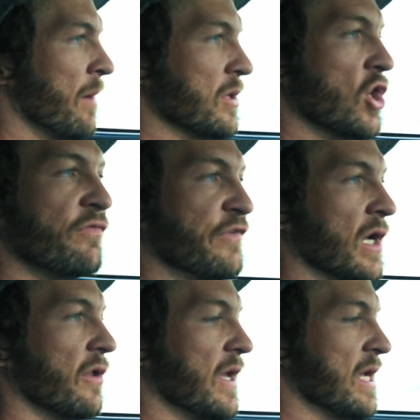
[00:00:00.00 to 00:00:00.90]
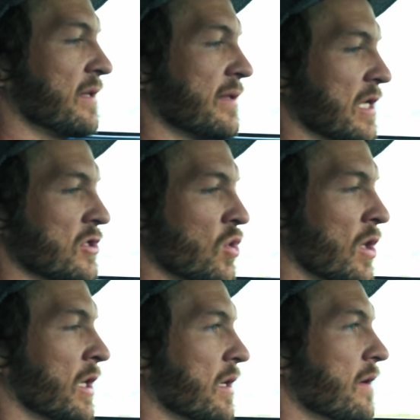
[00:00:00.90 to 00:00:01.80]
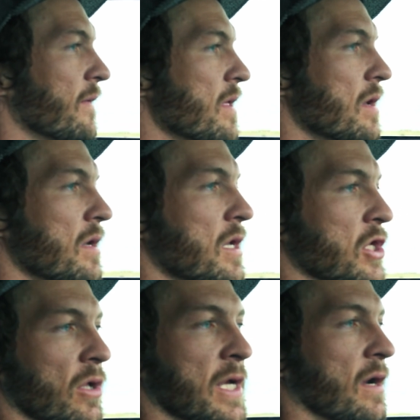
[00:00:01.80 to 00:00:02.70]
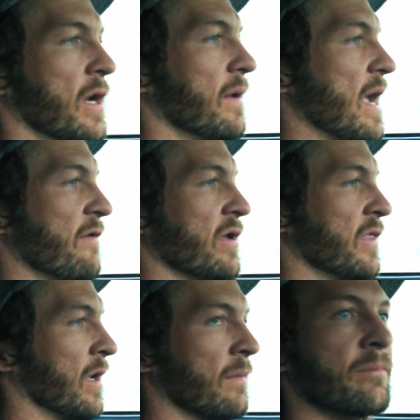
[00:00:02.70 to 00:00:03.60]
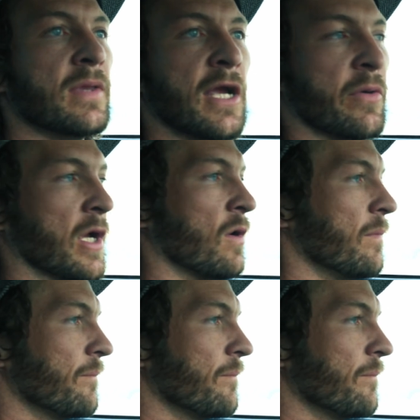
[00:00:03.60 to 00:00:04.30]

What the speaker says: You'll feel the instant torque. You'll hear it, everything. Here we go.